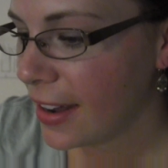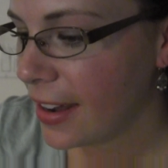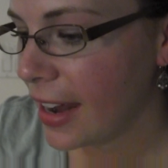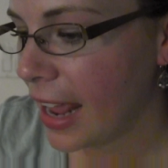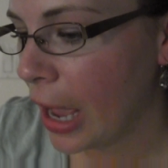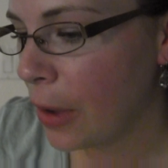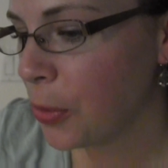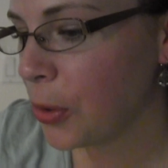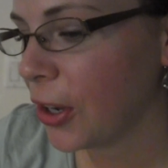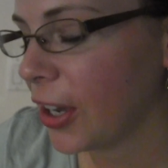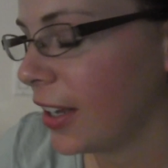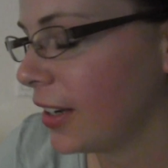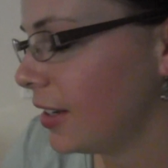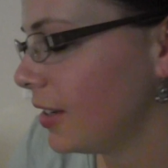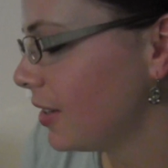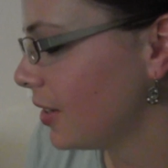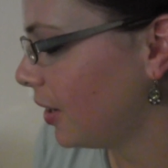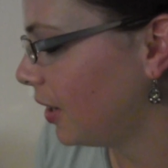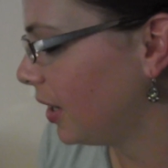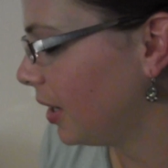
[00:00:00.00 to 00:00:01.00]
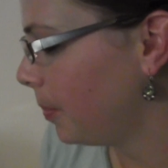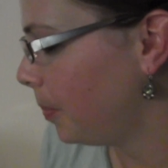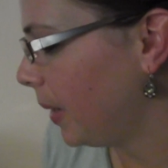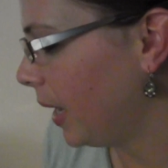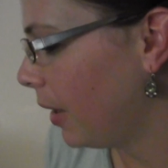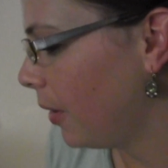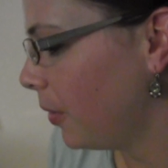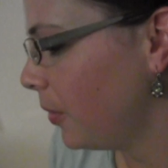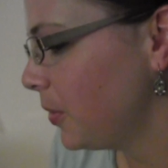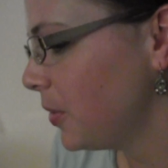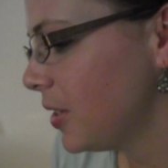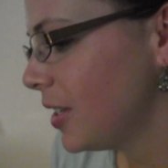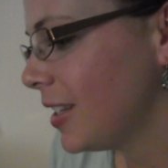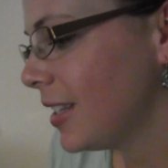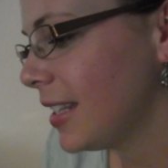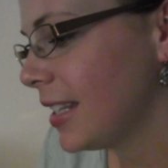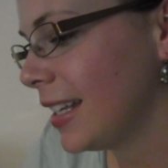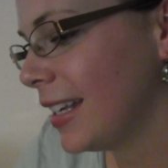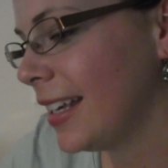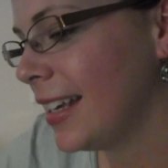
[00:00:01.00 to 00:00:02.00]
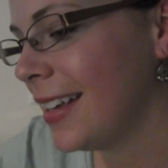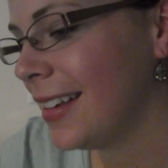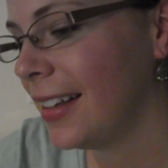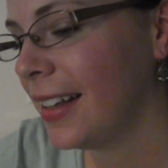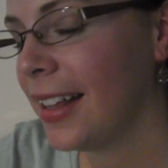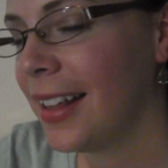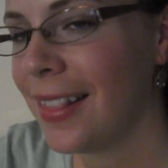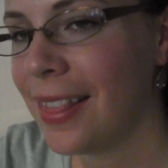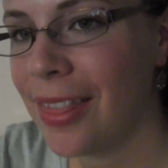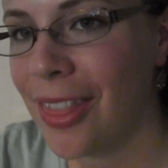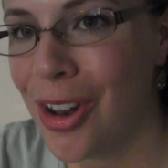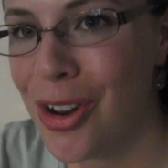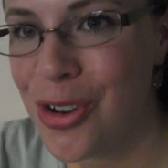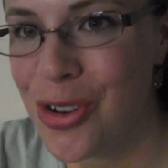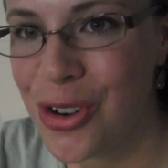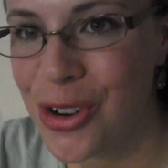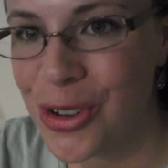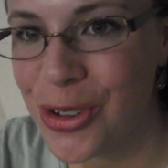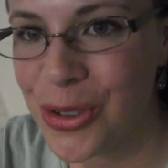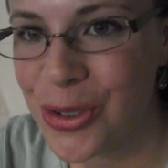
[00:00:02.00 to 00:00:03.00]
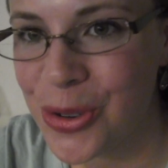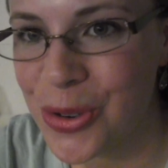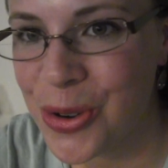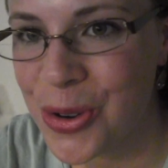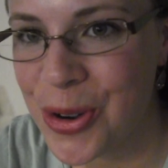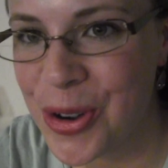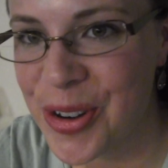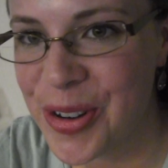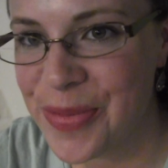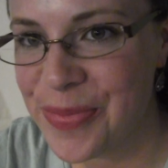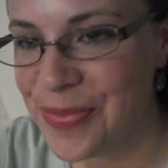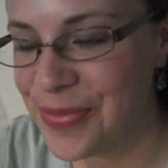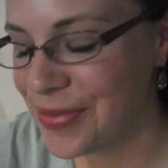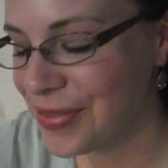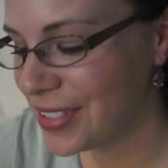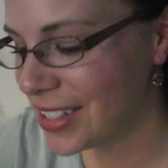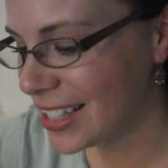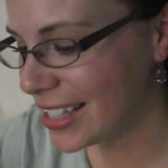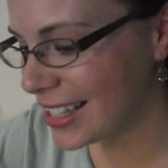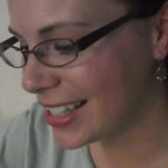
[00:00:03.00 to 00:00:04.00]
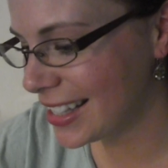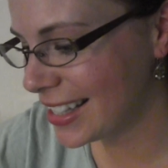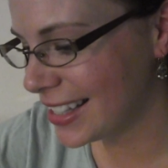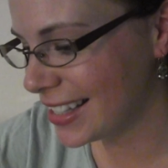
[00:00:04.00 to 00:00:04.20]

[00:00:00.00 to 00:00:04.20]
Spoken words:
Now we're going to talk about thunderstorms.